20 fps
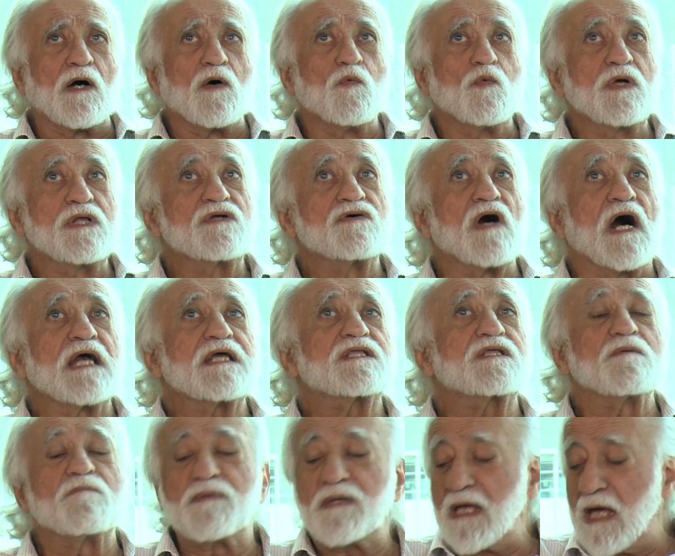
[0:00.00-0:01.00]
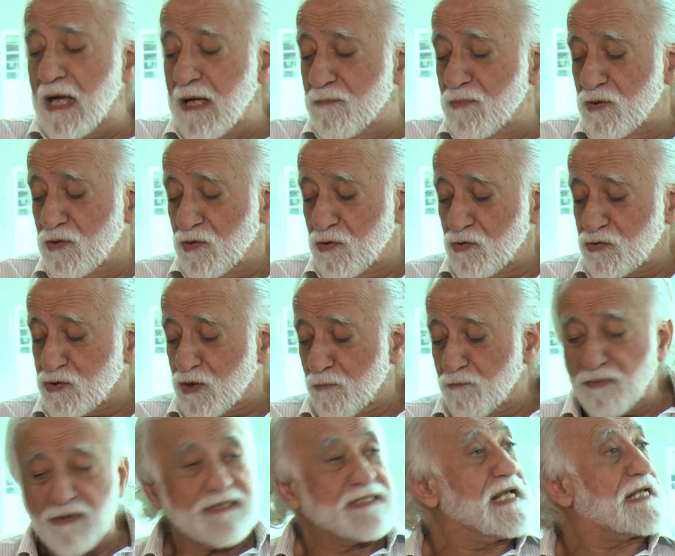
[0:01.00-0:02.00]
we'd like to be able to
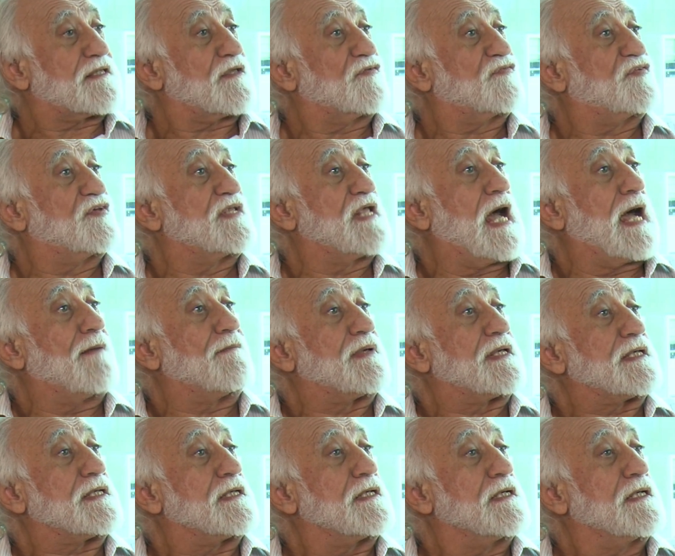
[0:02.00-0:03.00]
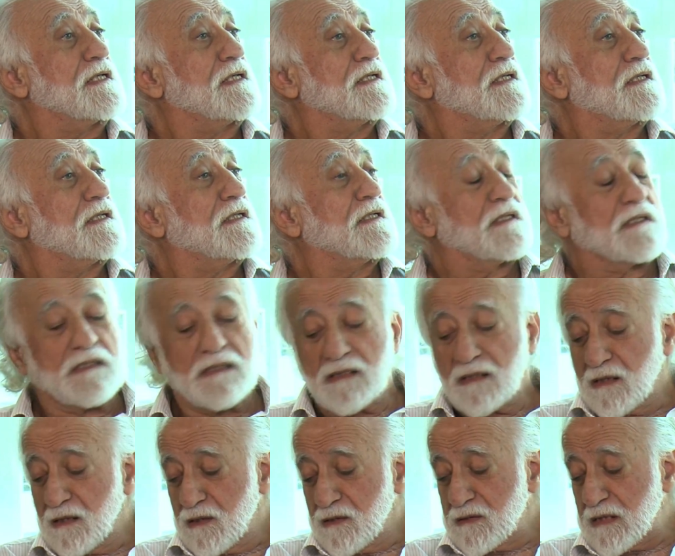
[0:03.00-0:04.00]
predict a tsunami.
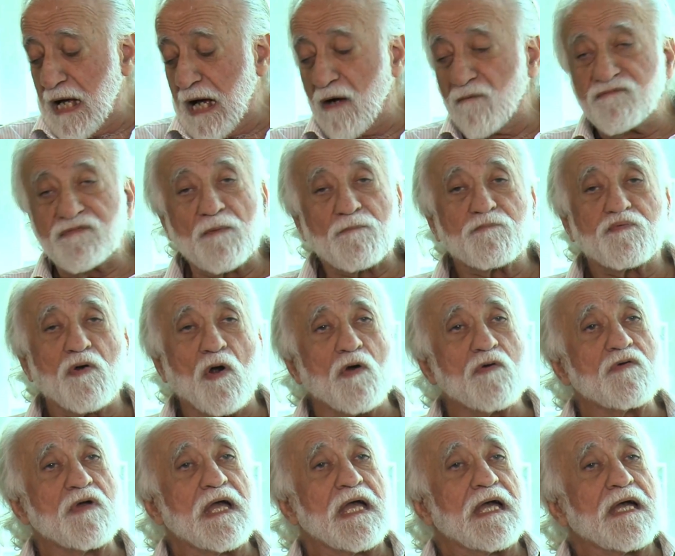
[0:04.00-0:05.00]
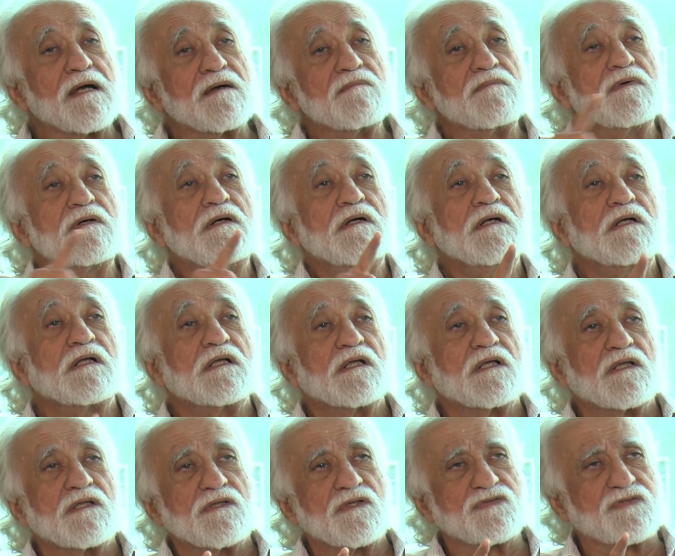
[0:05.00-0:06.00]
Now, if the program,
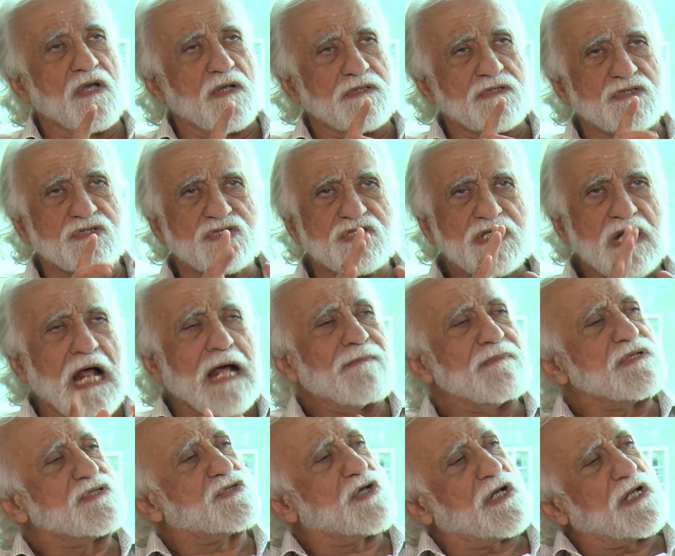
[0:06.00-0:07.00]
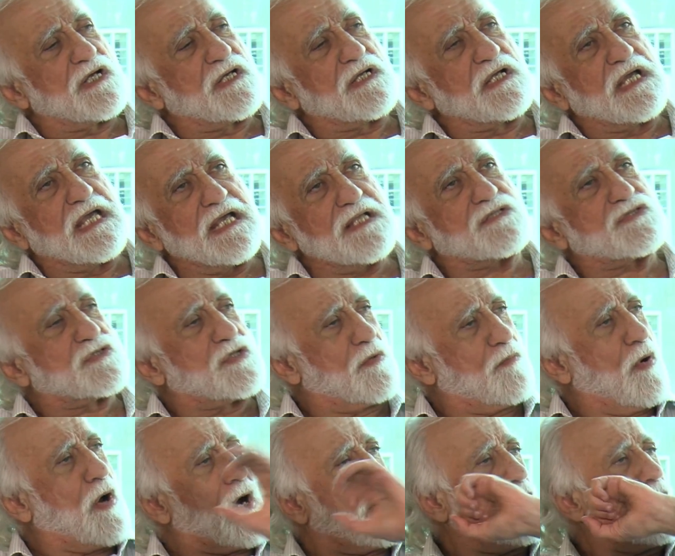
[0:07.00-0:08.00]
the tsunami is going to hit
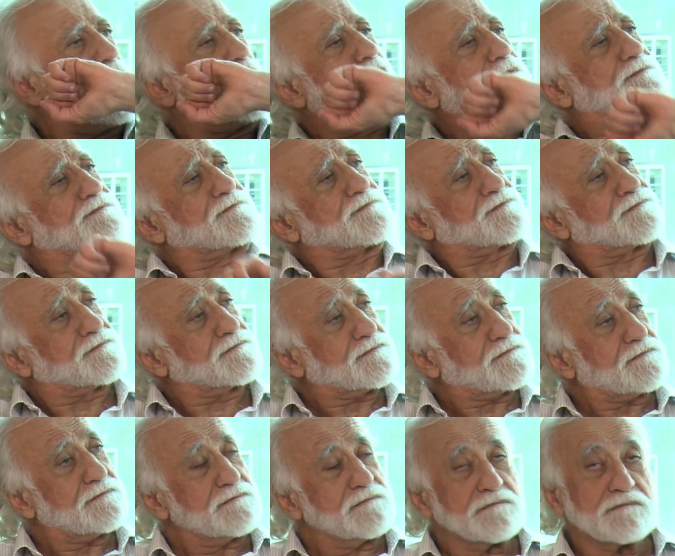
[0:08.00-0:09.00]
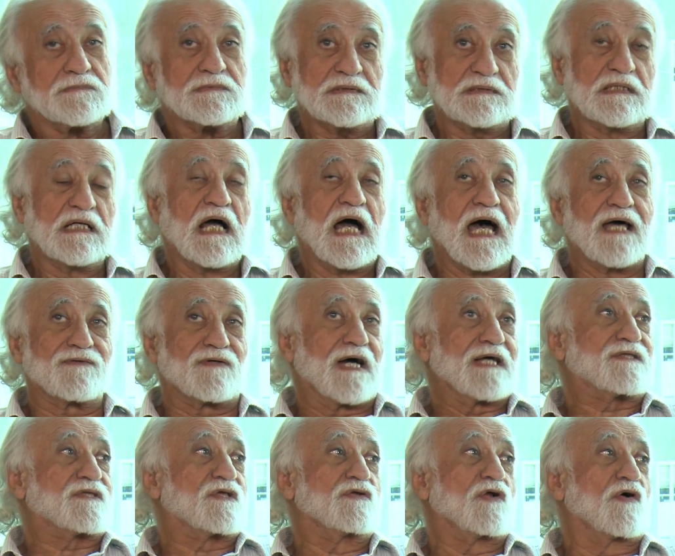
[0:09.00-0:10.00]
tomorrow. I'd
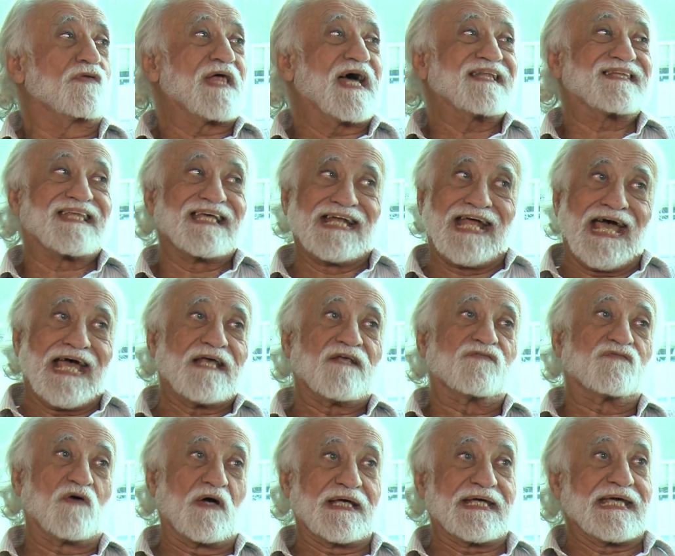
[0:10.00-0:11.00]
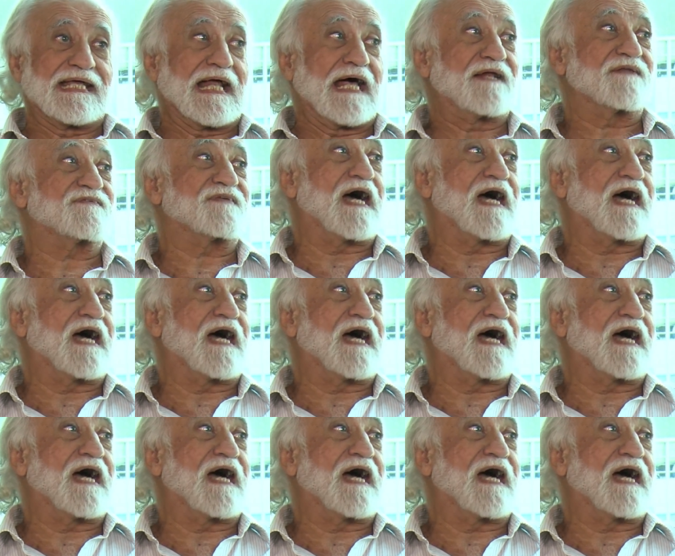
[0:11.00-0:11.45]
like to know that today so I can get out of